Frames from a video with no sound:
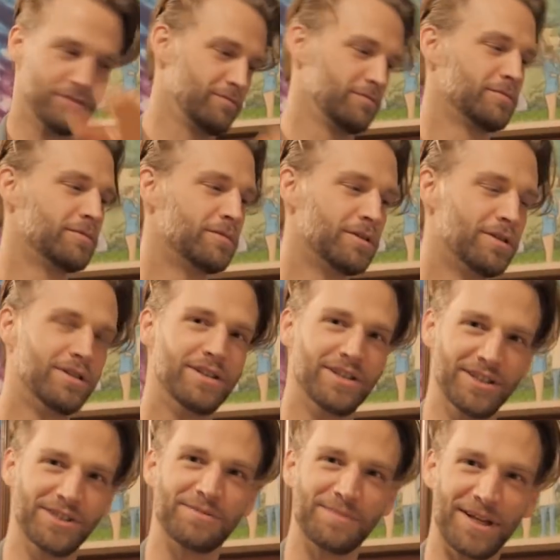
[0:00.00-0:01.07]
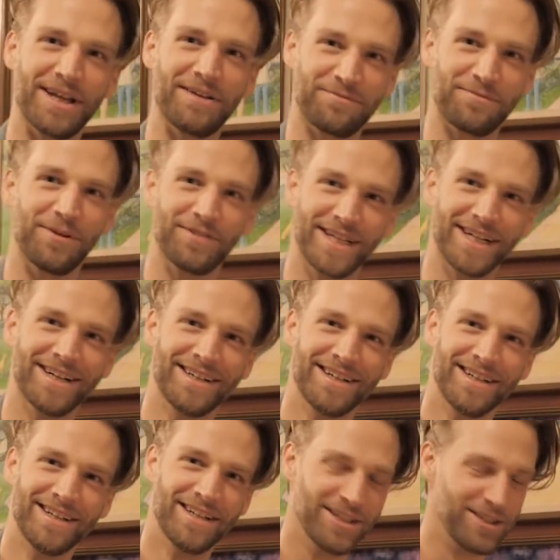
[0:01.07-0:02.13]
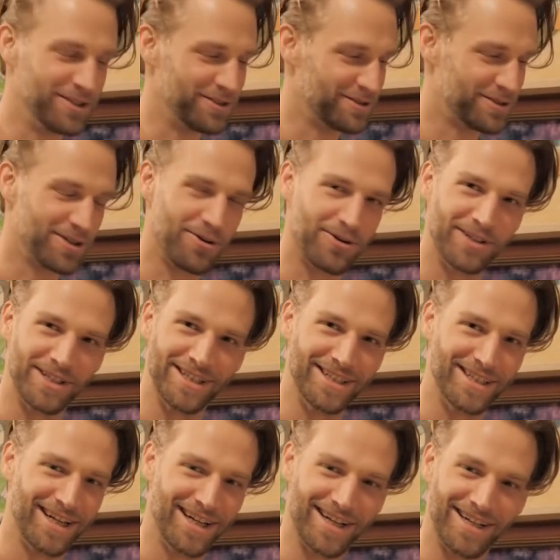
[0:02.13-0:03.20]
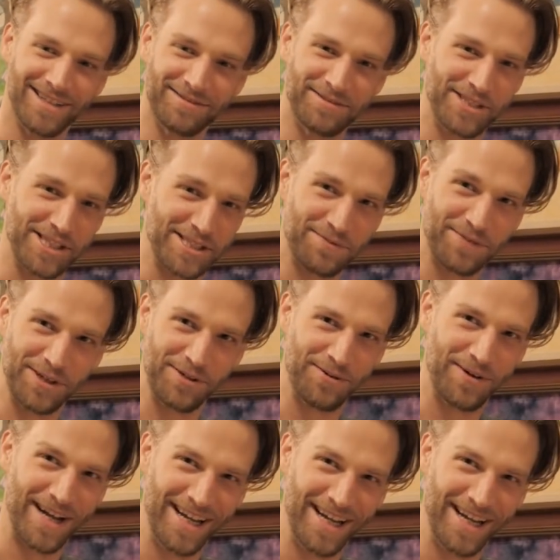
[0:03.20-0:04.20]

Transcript: Oh yeah. You smell that from over there? I do. You're totally uh, six feet away.